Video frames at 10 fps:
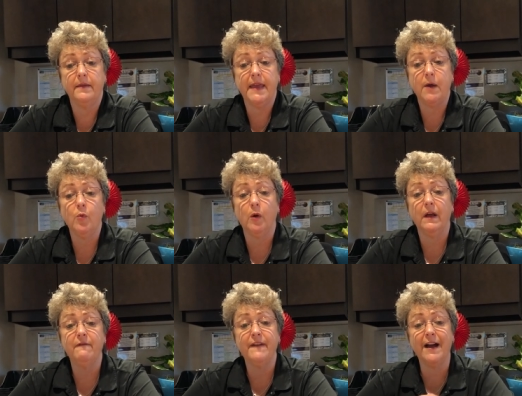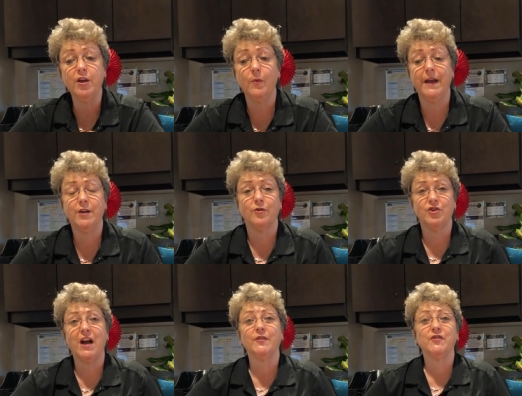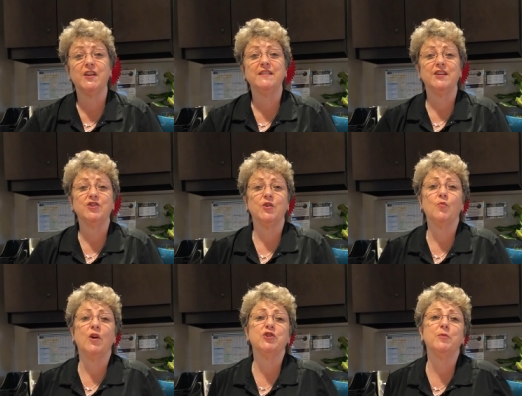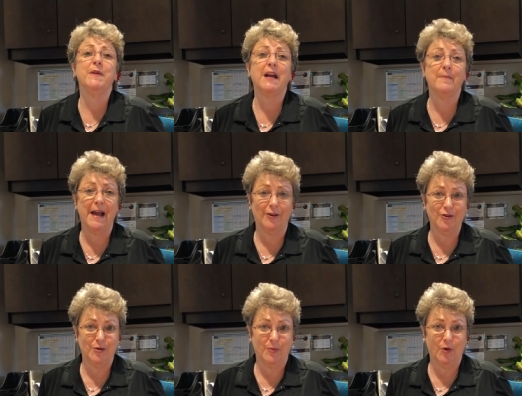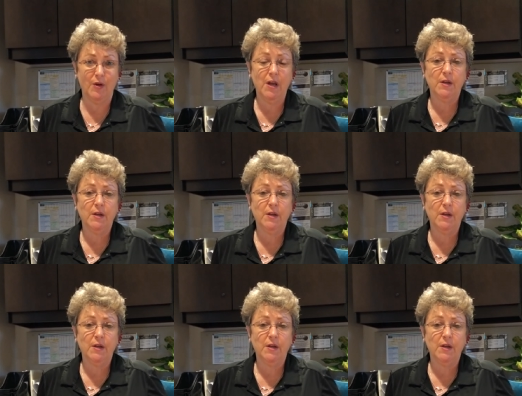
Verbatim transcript: they will evaluate your child's condition once you become eligible.